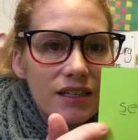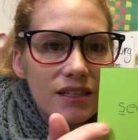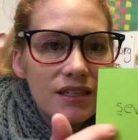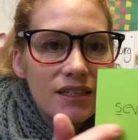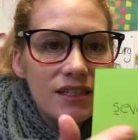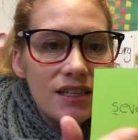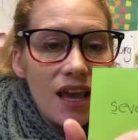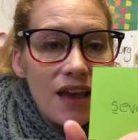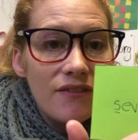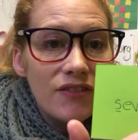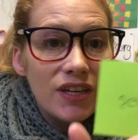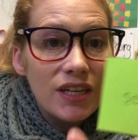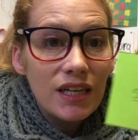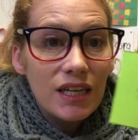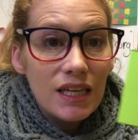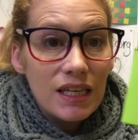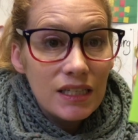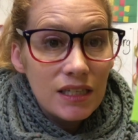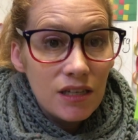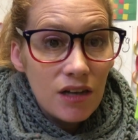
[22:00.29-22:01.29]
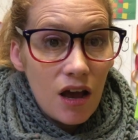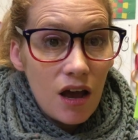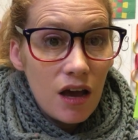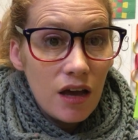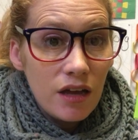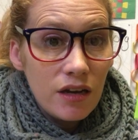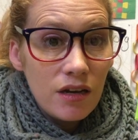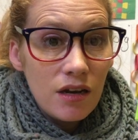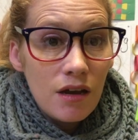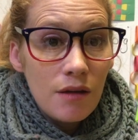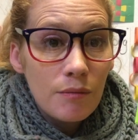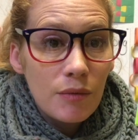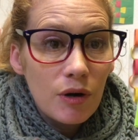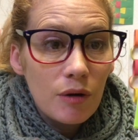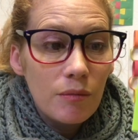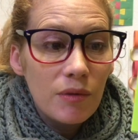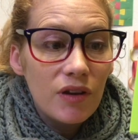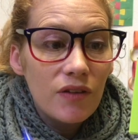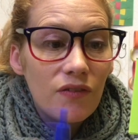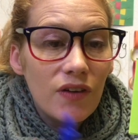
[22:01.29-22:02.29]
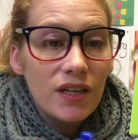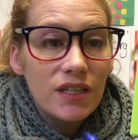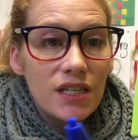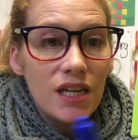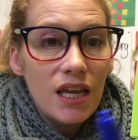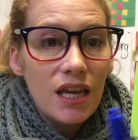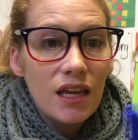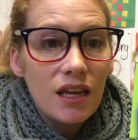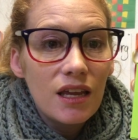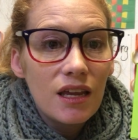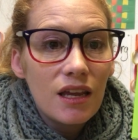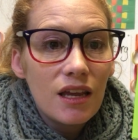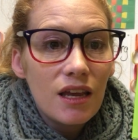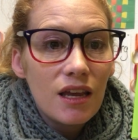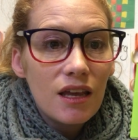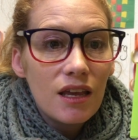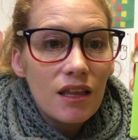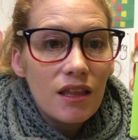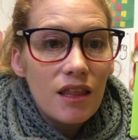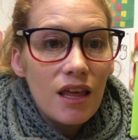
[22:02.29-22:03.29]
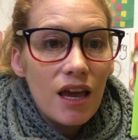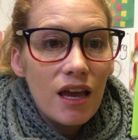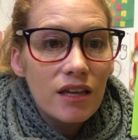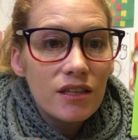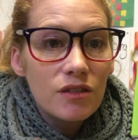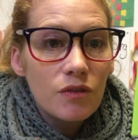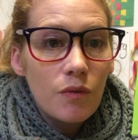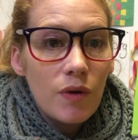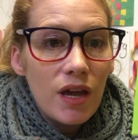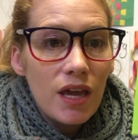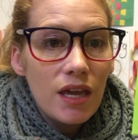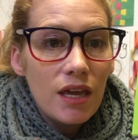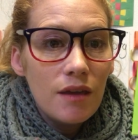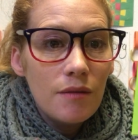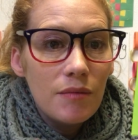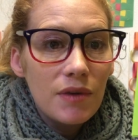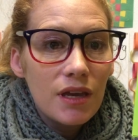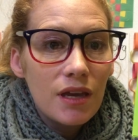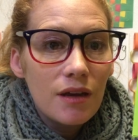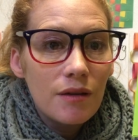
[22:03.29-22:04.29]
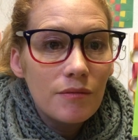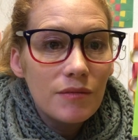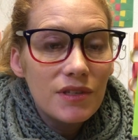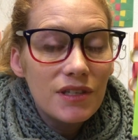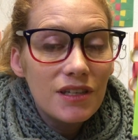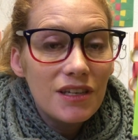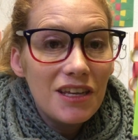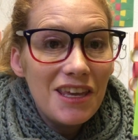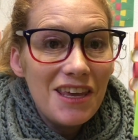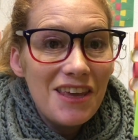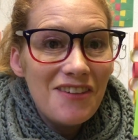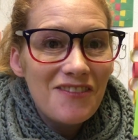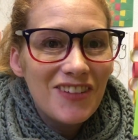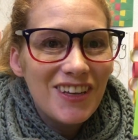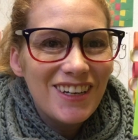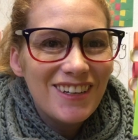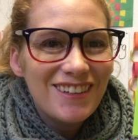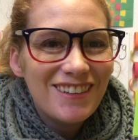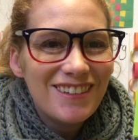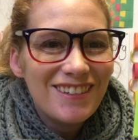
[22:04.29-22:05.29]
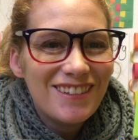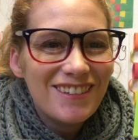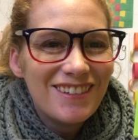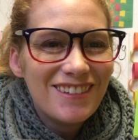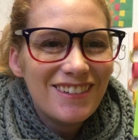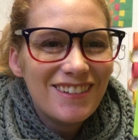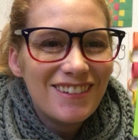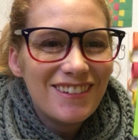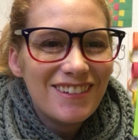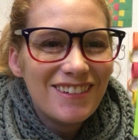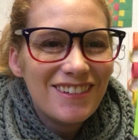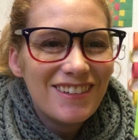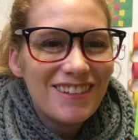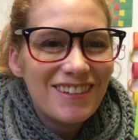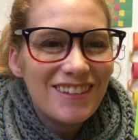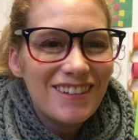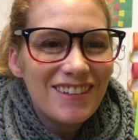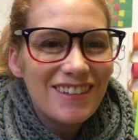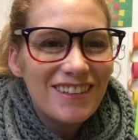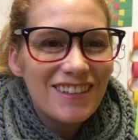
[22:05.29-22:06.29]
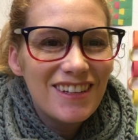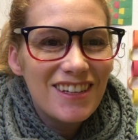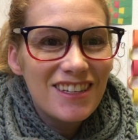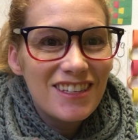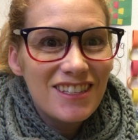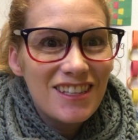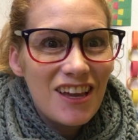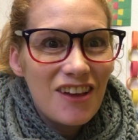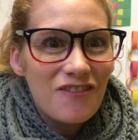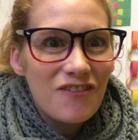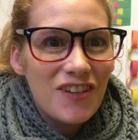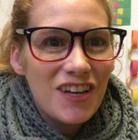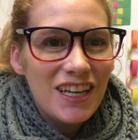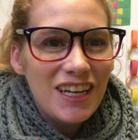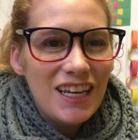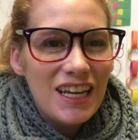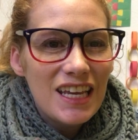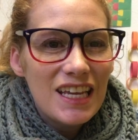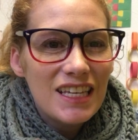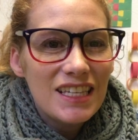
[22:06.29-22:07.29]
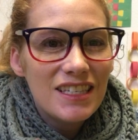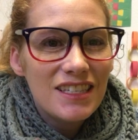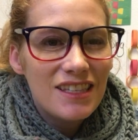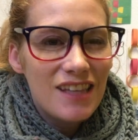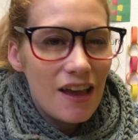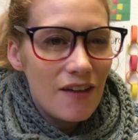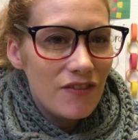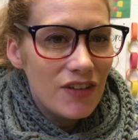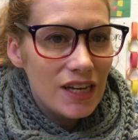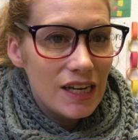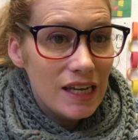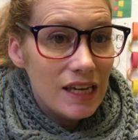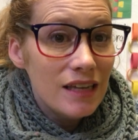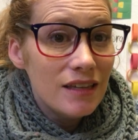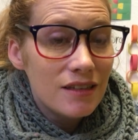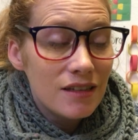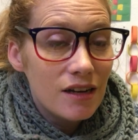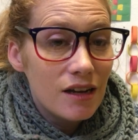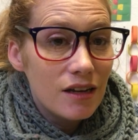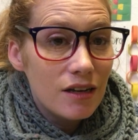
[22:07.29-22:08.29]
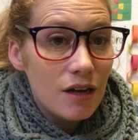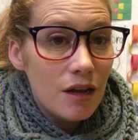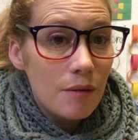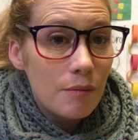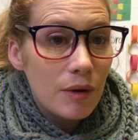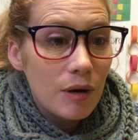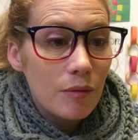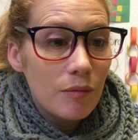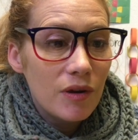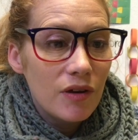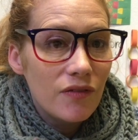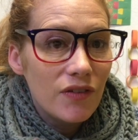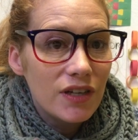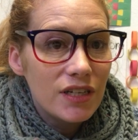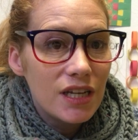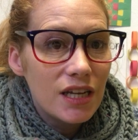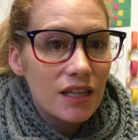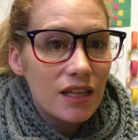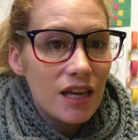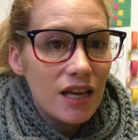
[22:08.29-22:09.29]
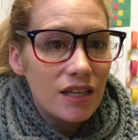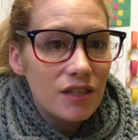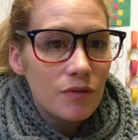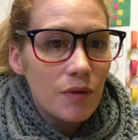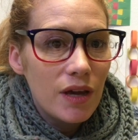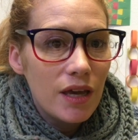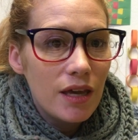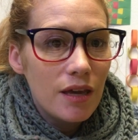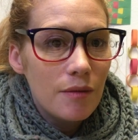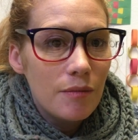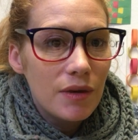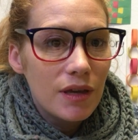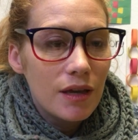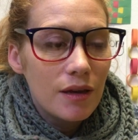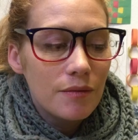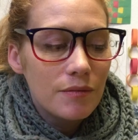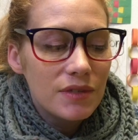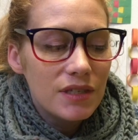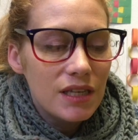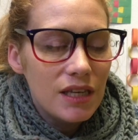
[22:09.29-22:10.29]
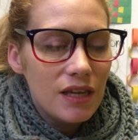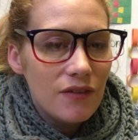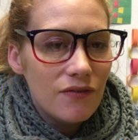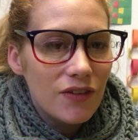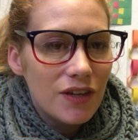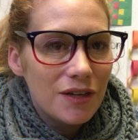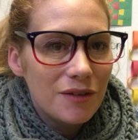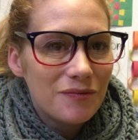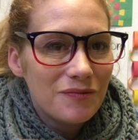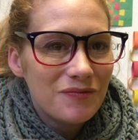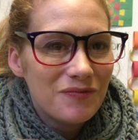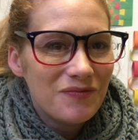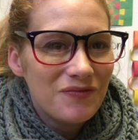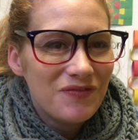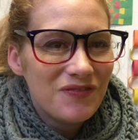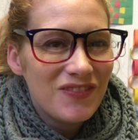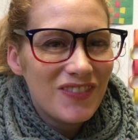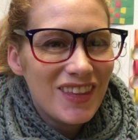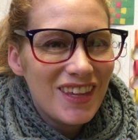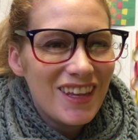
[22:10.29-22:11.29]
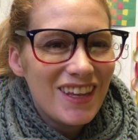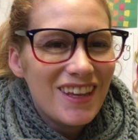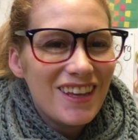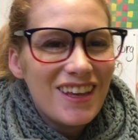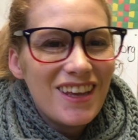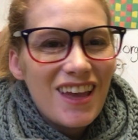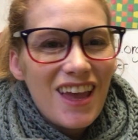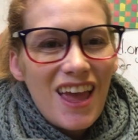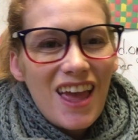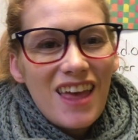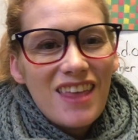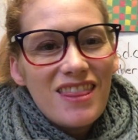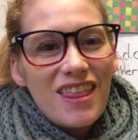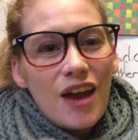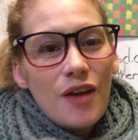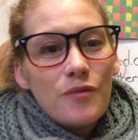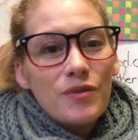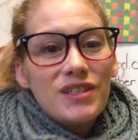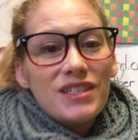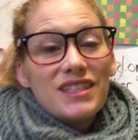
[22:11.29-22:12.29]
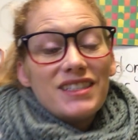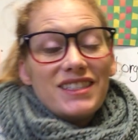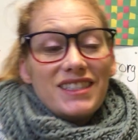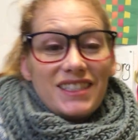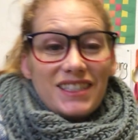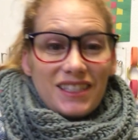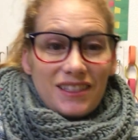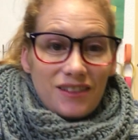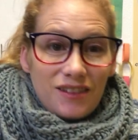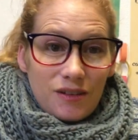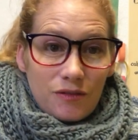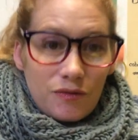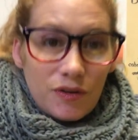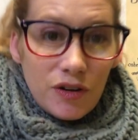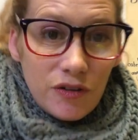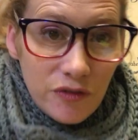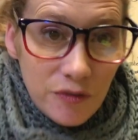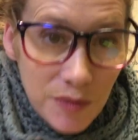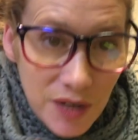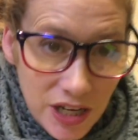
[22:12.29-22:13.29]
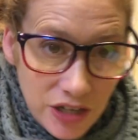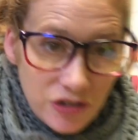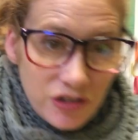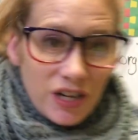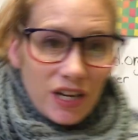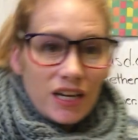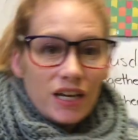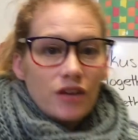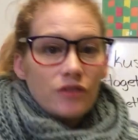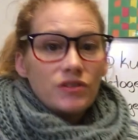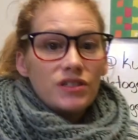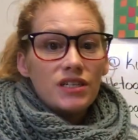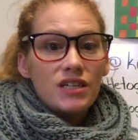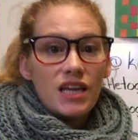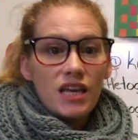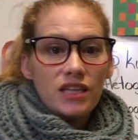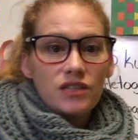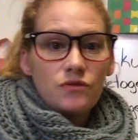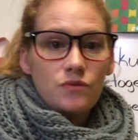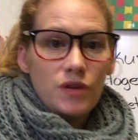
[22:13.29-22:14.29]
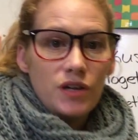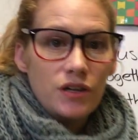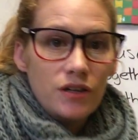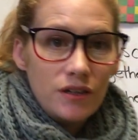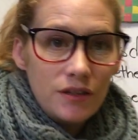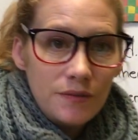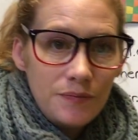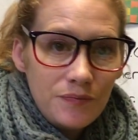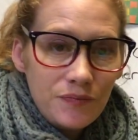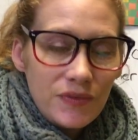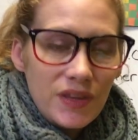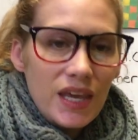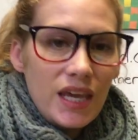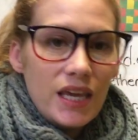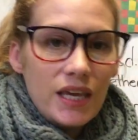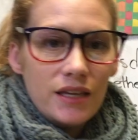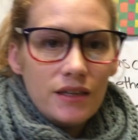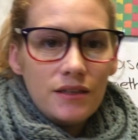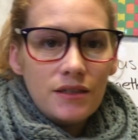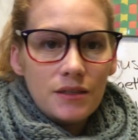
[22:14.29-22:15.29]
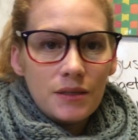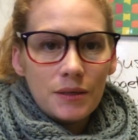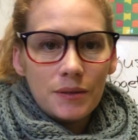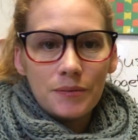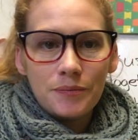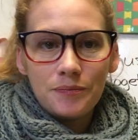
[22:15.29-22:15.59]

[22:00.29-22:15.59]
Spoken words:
7 is an odd number, but if I take the S away, it becomes even. Isn't that fun? 7 is an odd number, but if I take the S away, it becomes even. That was the riddle from yesterday. Now, today's riddle is,